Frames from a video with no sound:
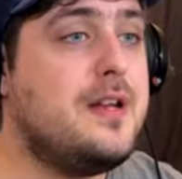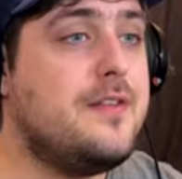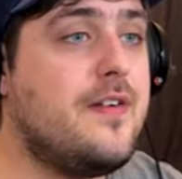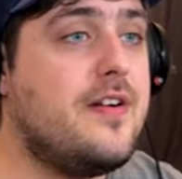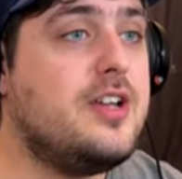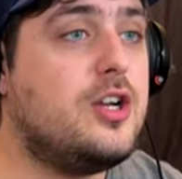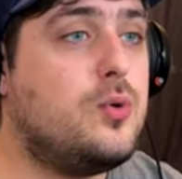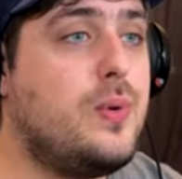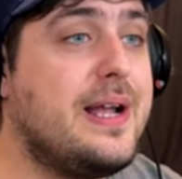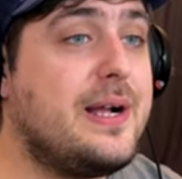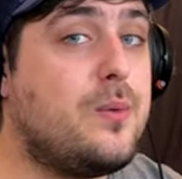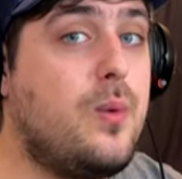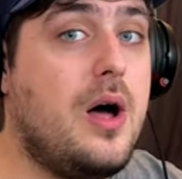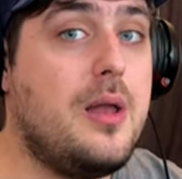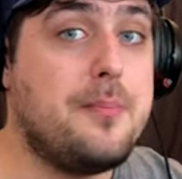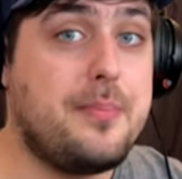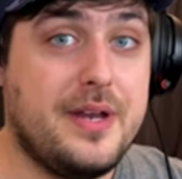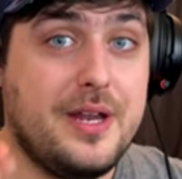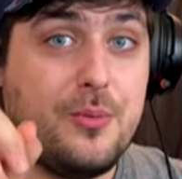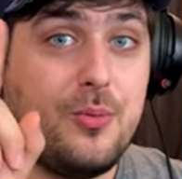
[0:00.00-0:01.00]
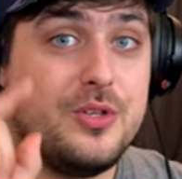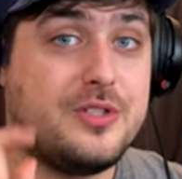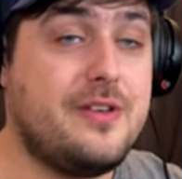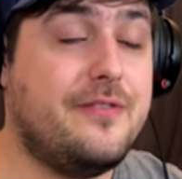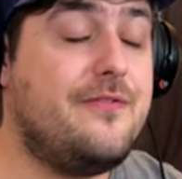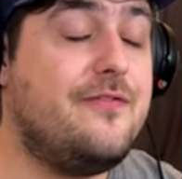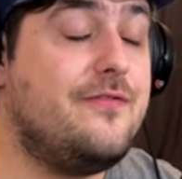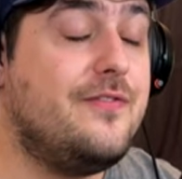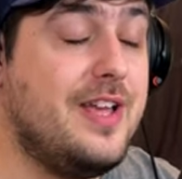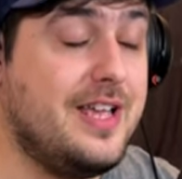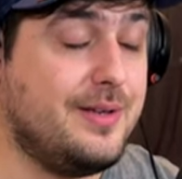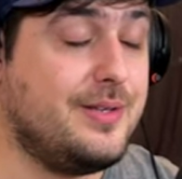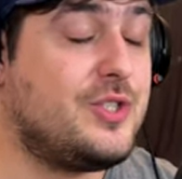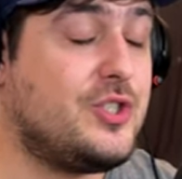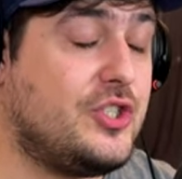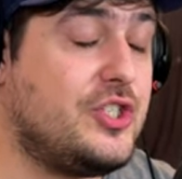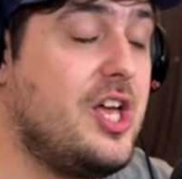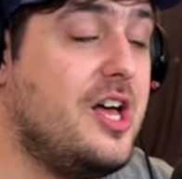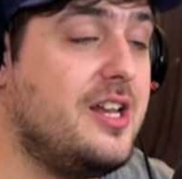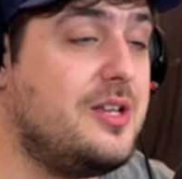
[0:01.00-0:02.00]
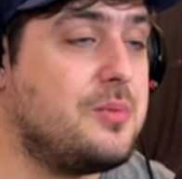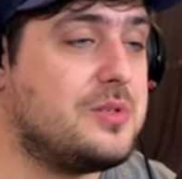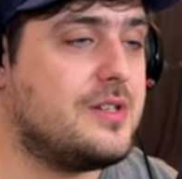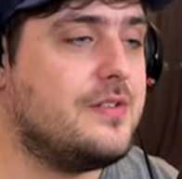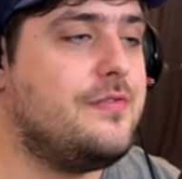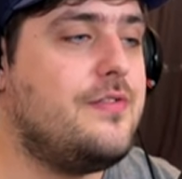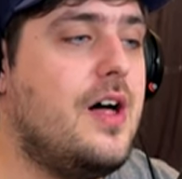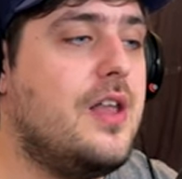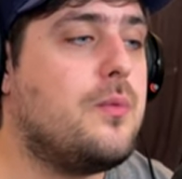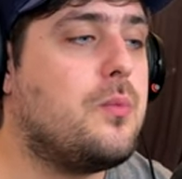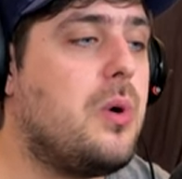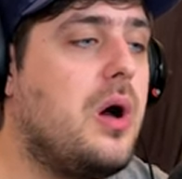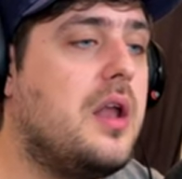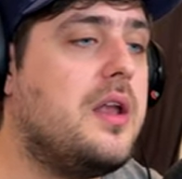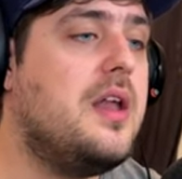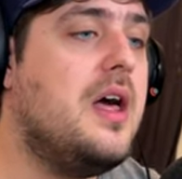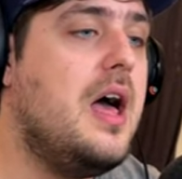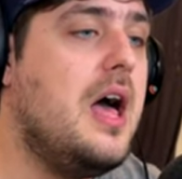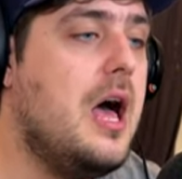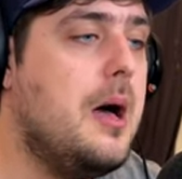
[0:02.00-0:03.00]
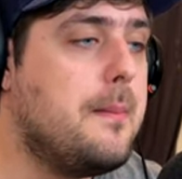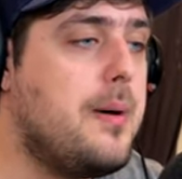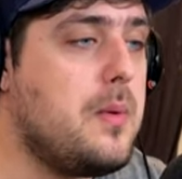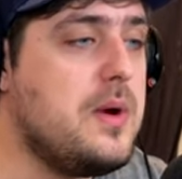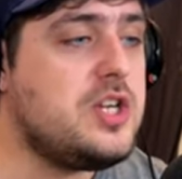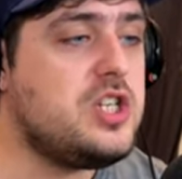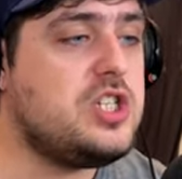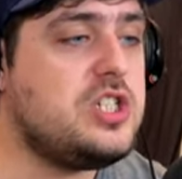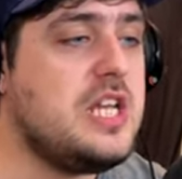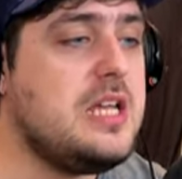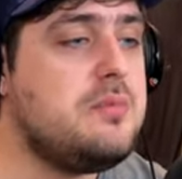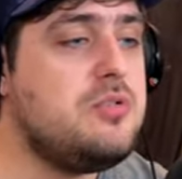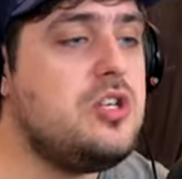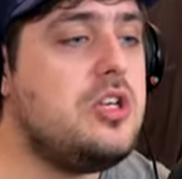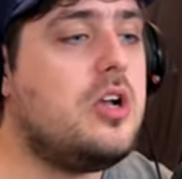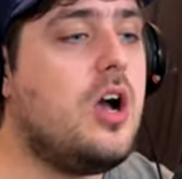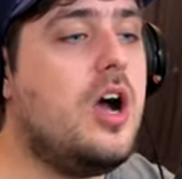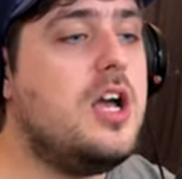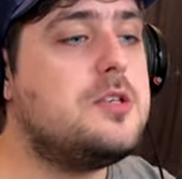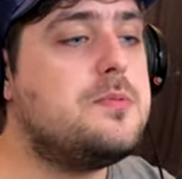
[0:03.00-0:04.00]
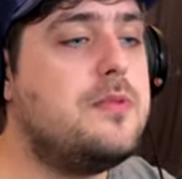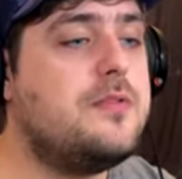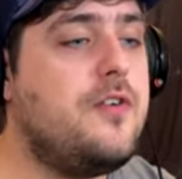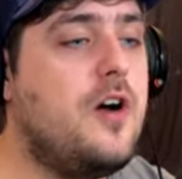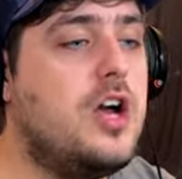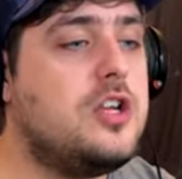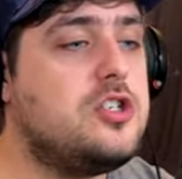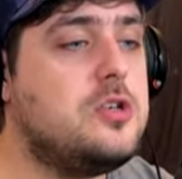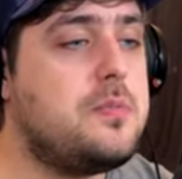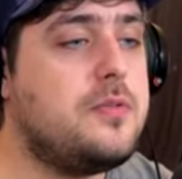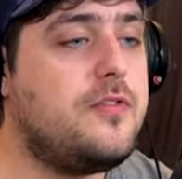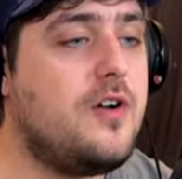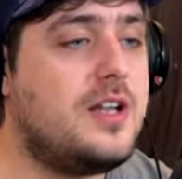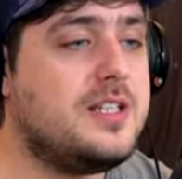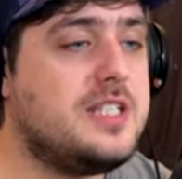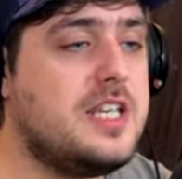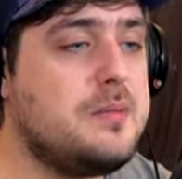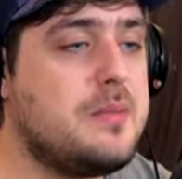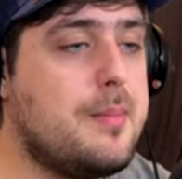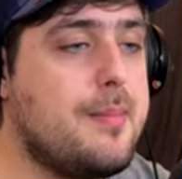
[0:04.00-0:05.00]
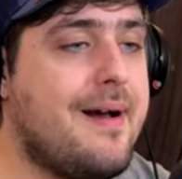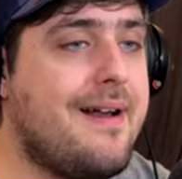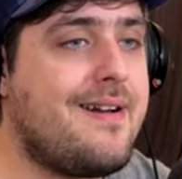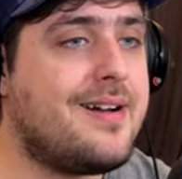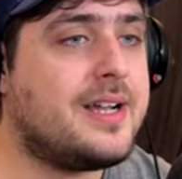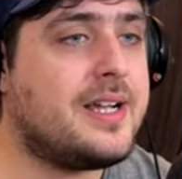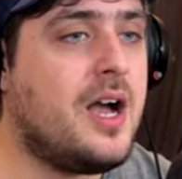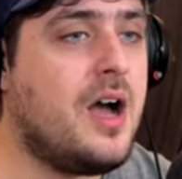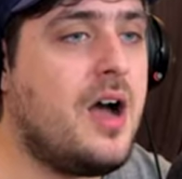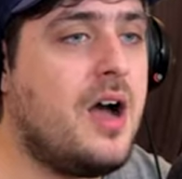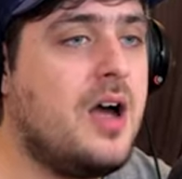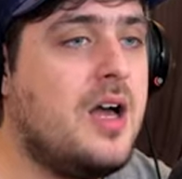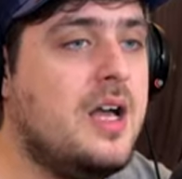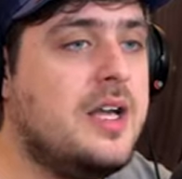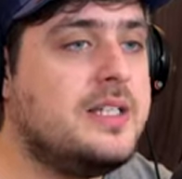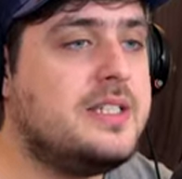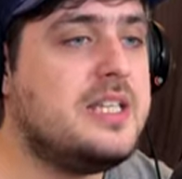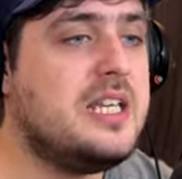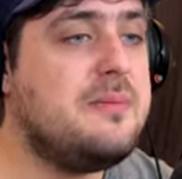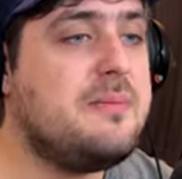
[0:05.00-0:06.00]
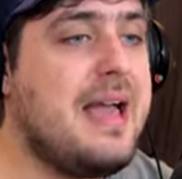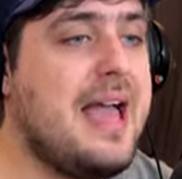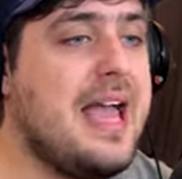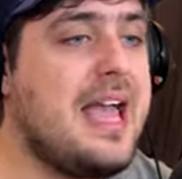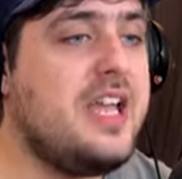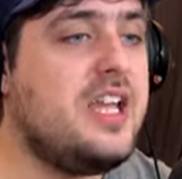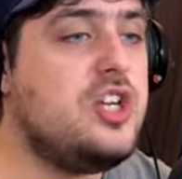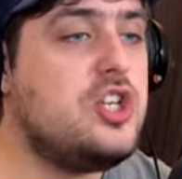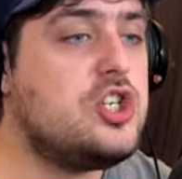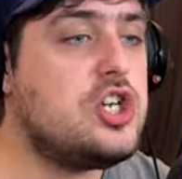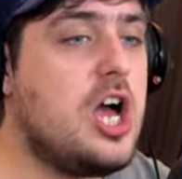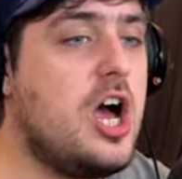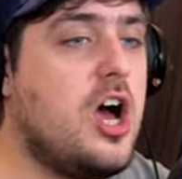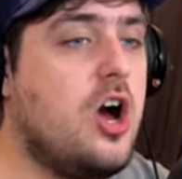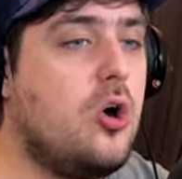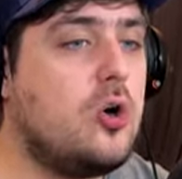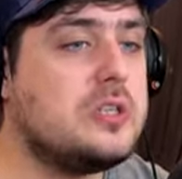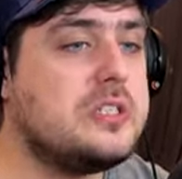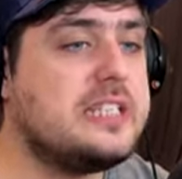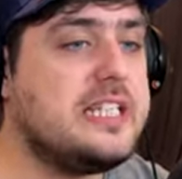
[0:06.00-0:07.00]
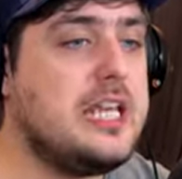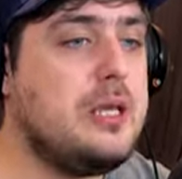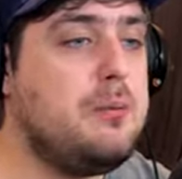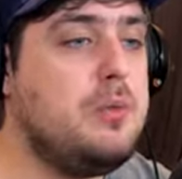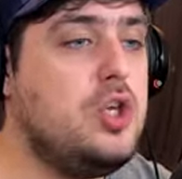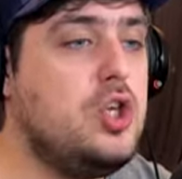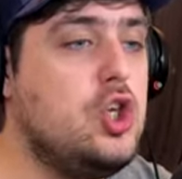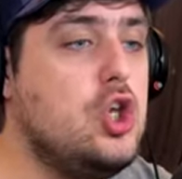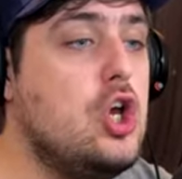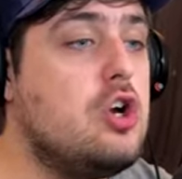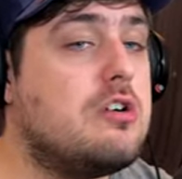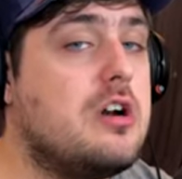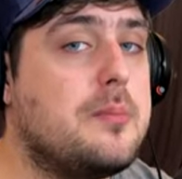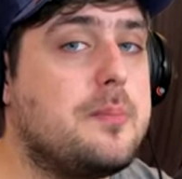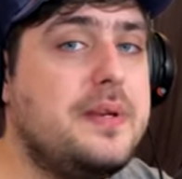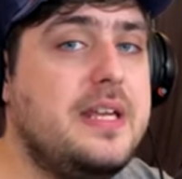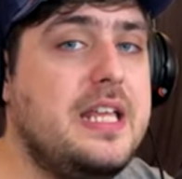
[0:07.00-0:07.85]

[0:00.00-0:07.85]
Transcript: a very quick one, but it was a, it certainly was a fun one. But which team do you guys prefer? Do you prefer Team America, Team Asia, or Team Europe?